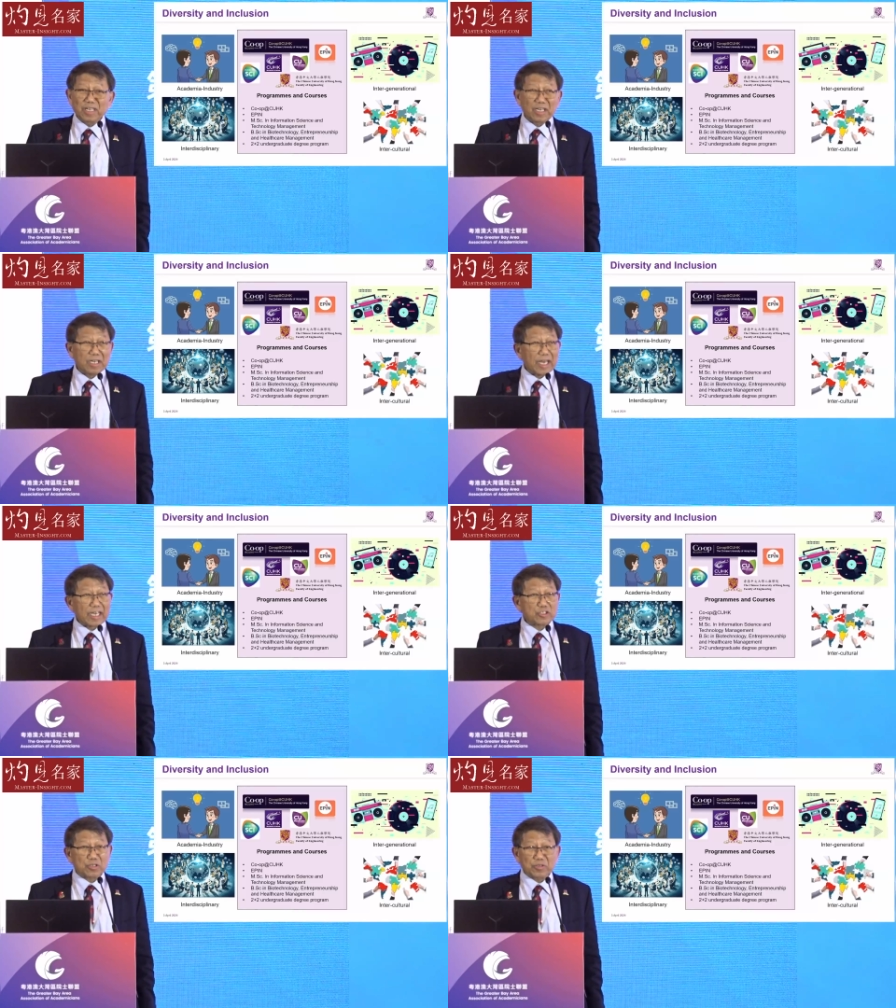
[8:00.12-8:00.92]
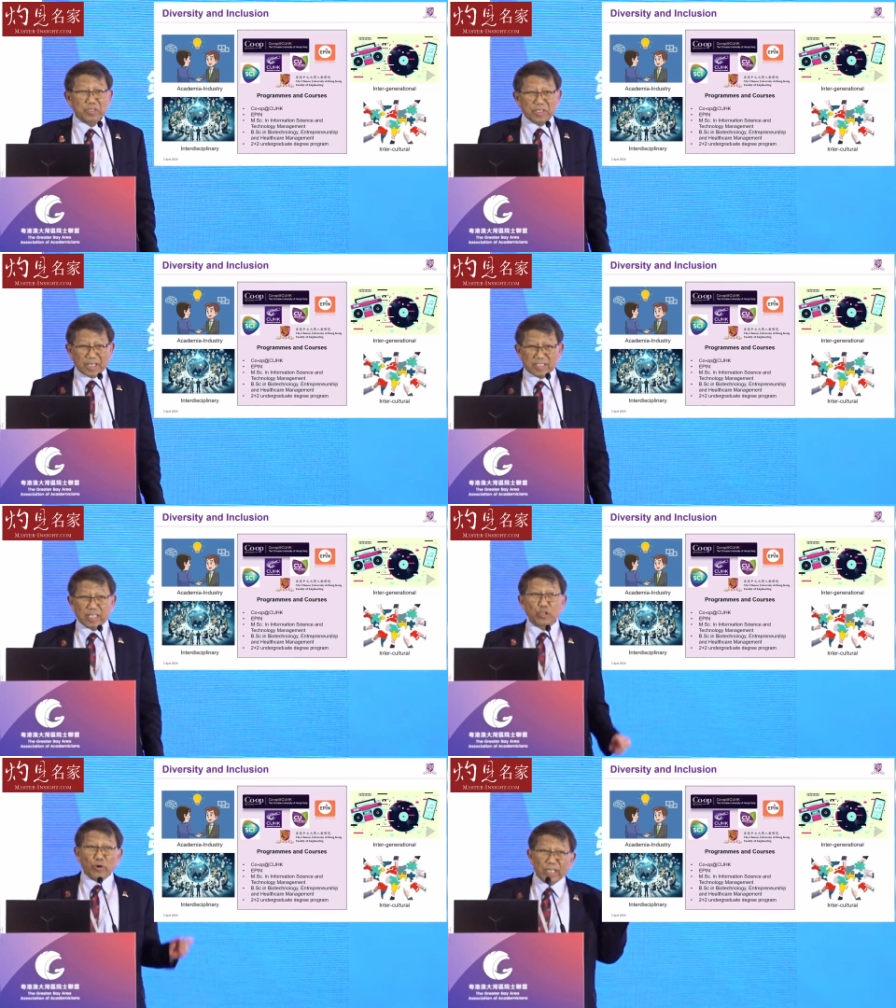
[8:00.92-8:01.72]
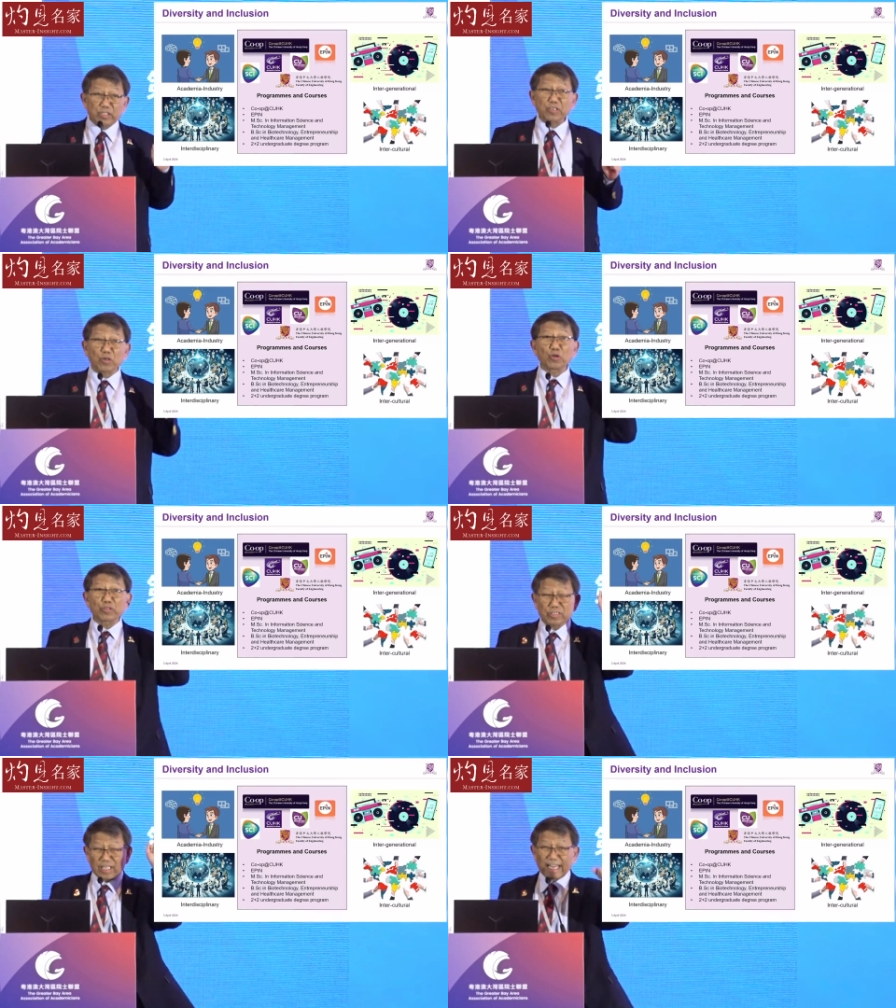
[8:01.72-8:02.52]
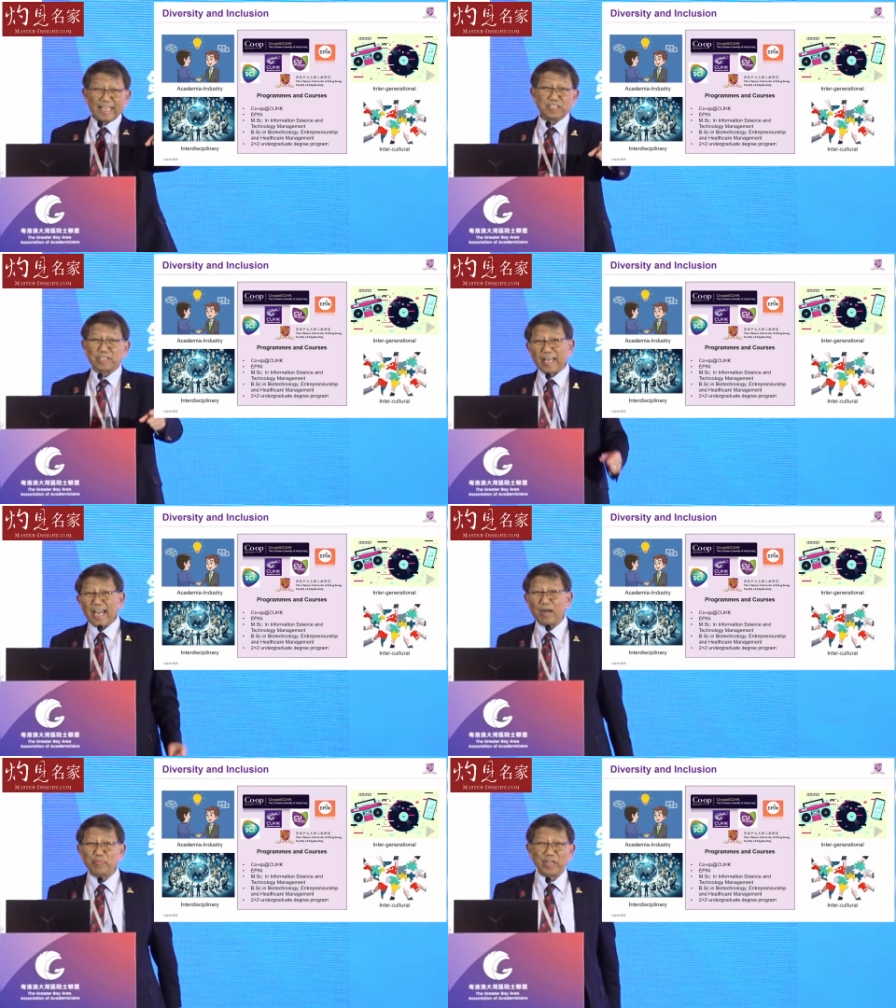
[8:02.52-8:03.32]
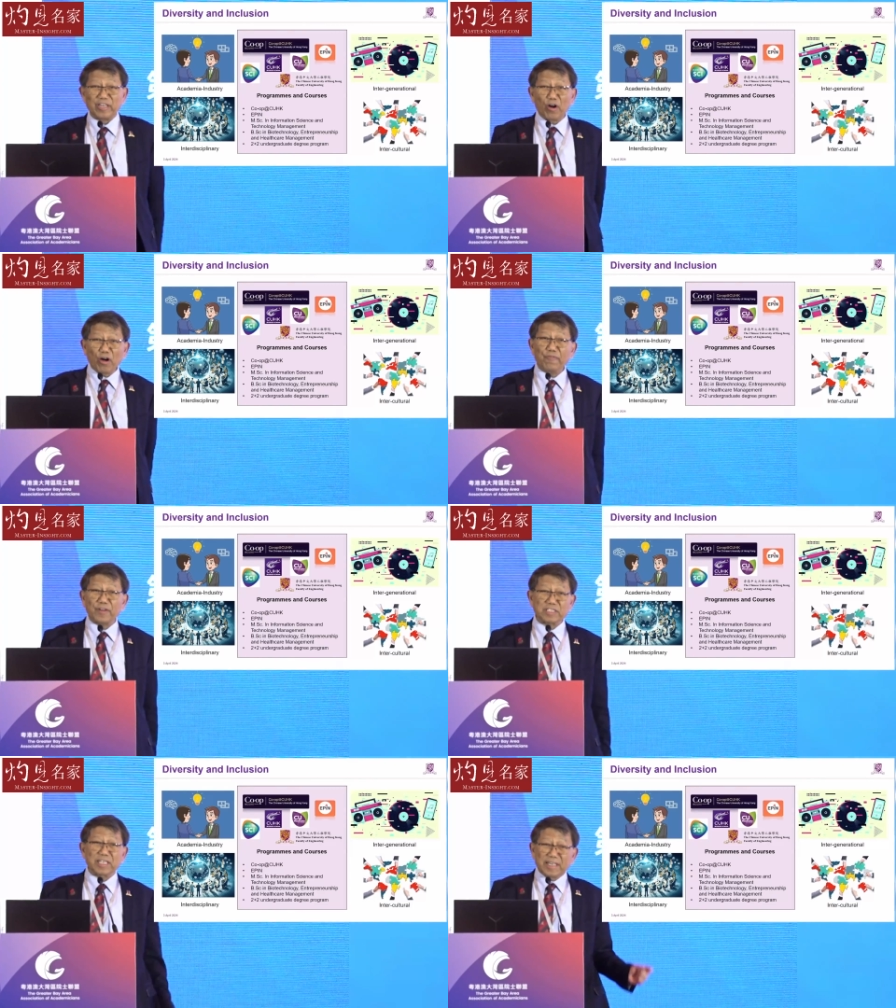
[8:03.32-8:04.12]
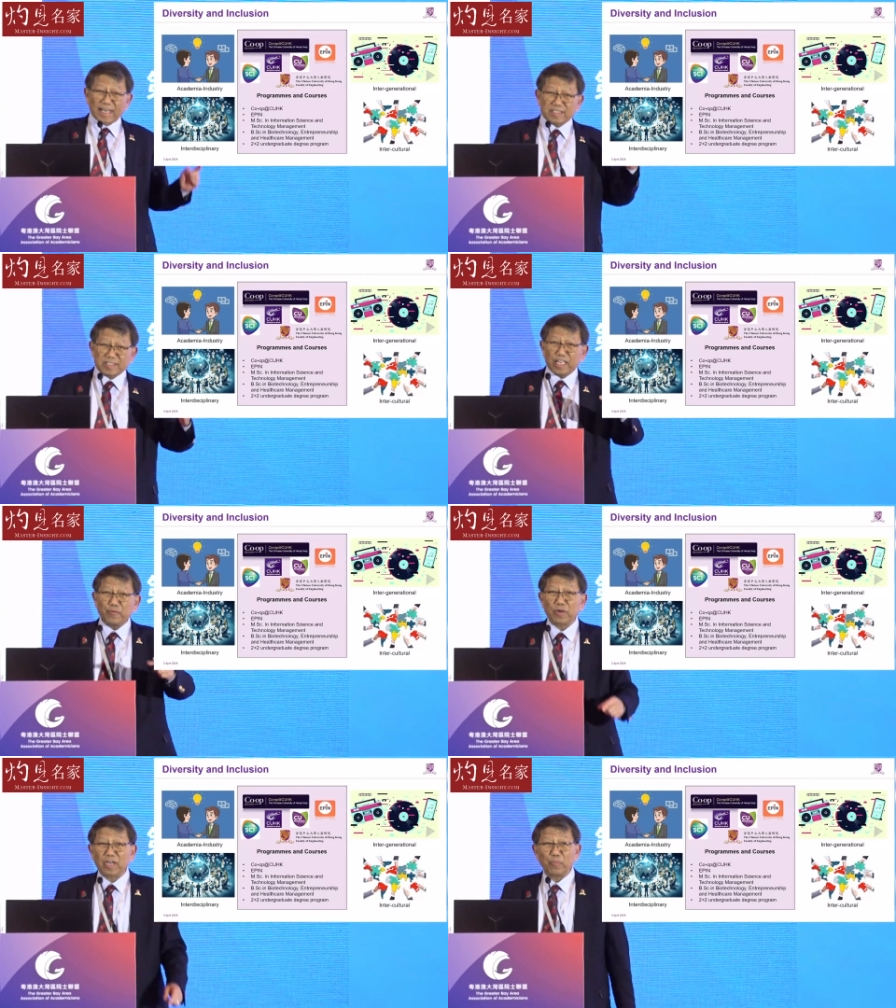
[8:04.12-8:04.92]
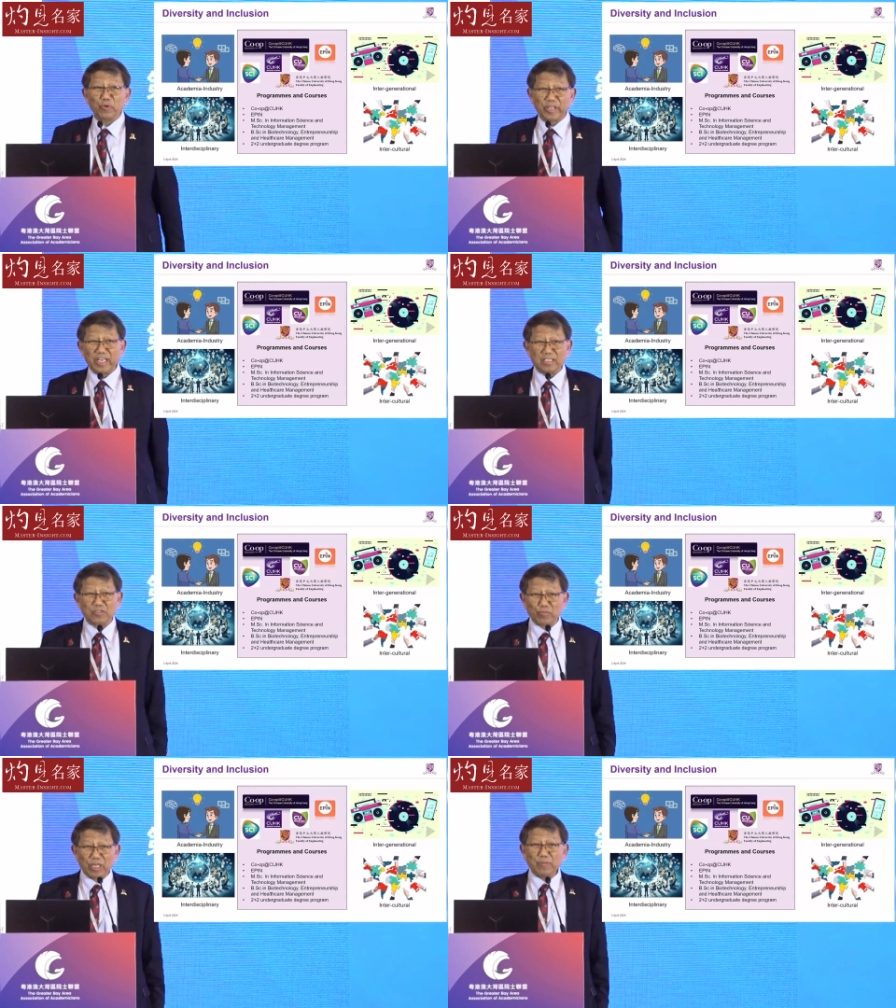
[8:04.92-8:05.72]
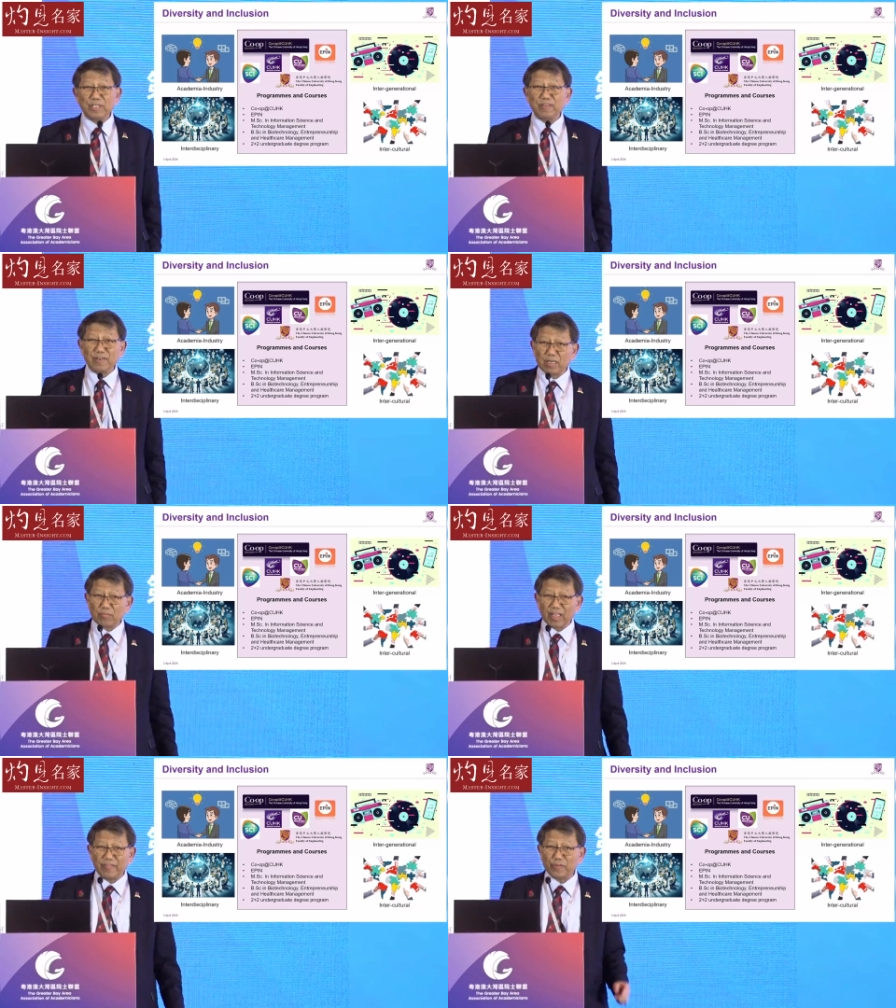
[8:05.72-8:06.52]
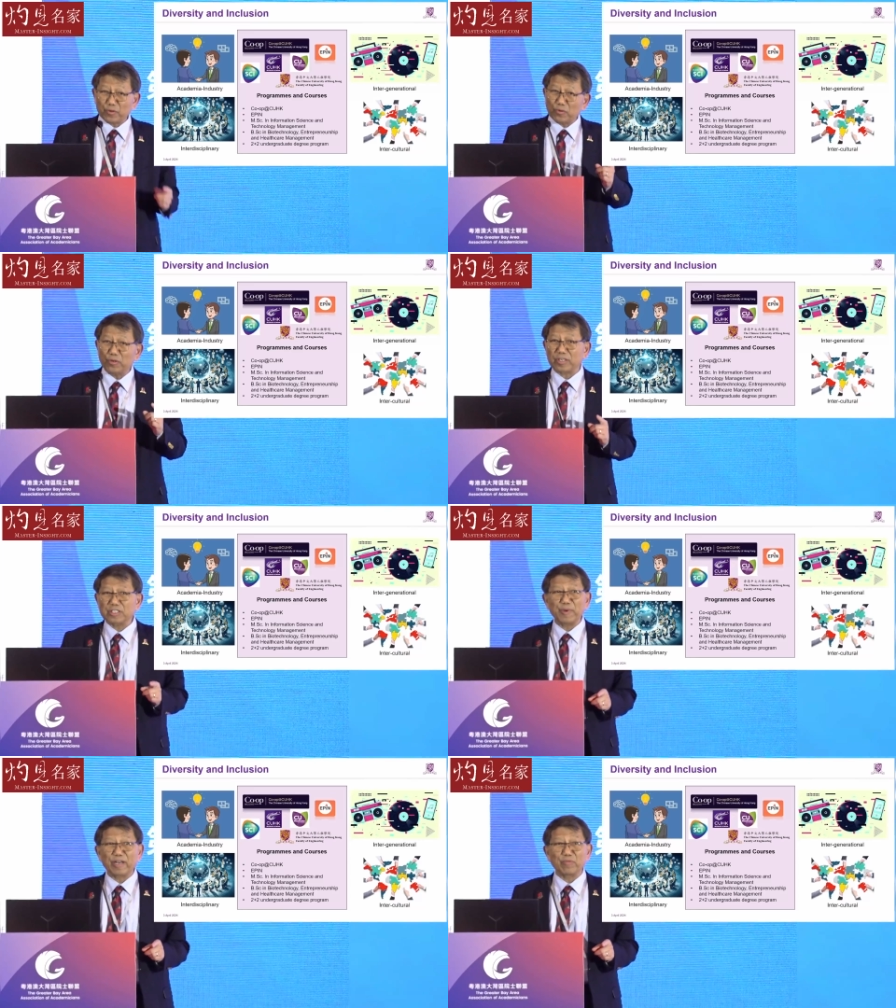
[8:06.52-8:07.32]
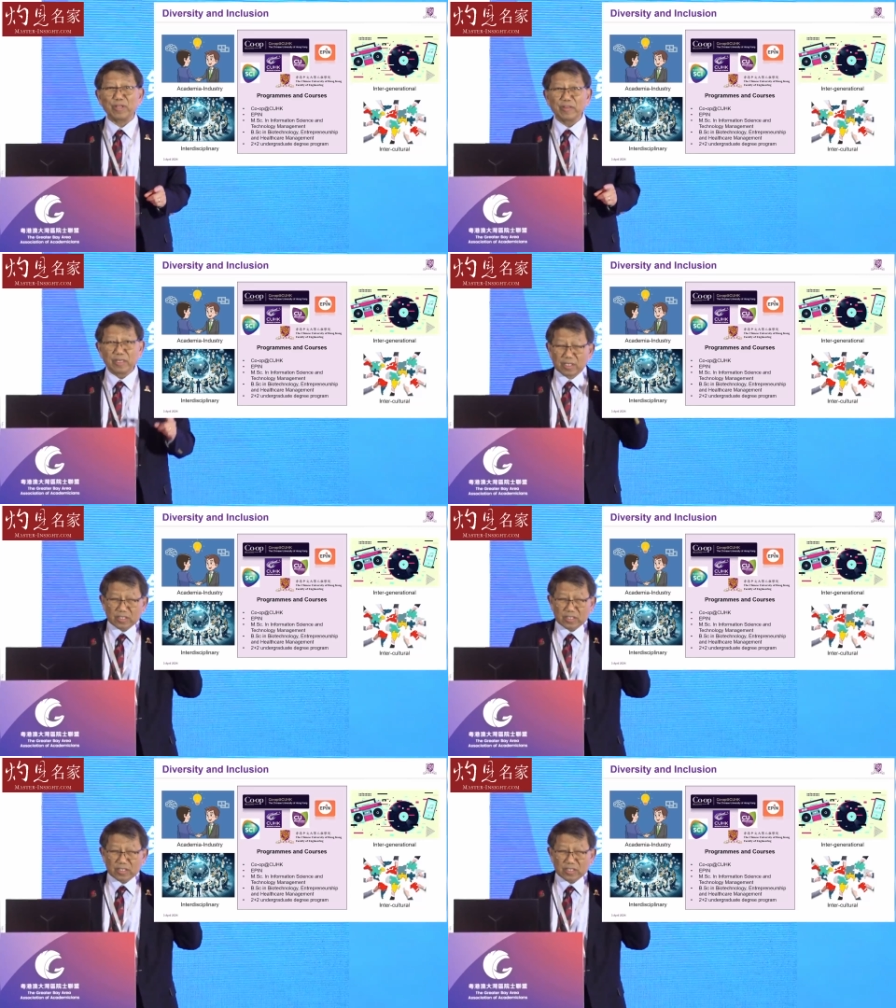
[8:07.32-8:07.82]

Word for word: uh, action is that you actually go to the guy's lab and office and stay for a couple days or maybe even a month to do your experiment.